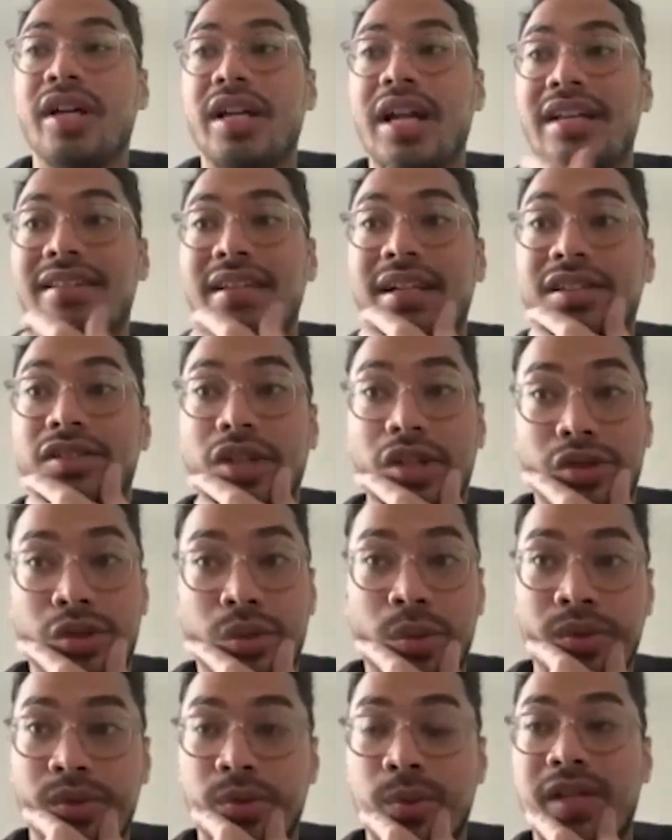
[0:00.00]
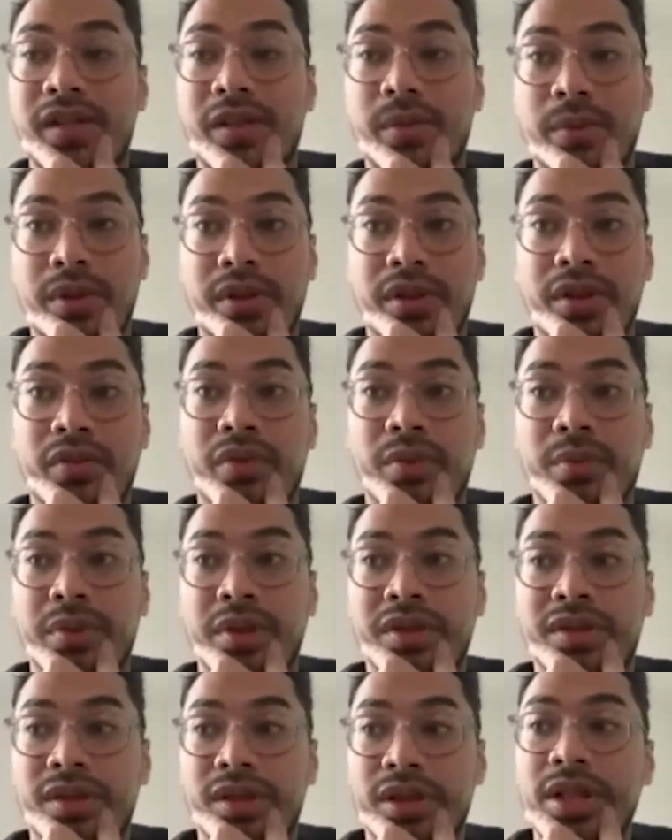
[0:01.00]
And I think it's also a responsibility for me
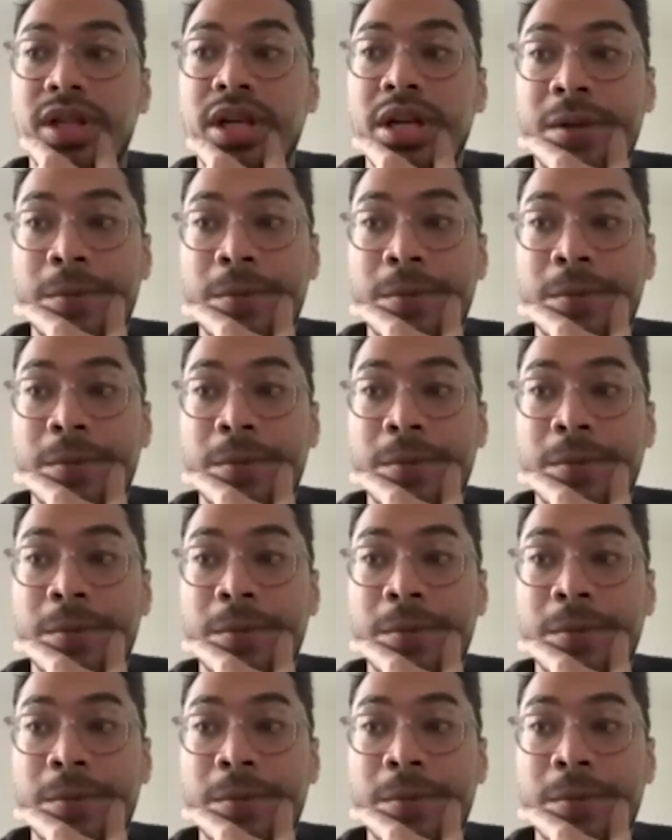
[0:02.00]
to,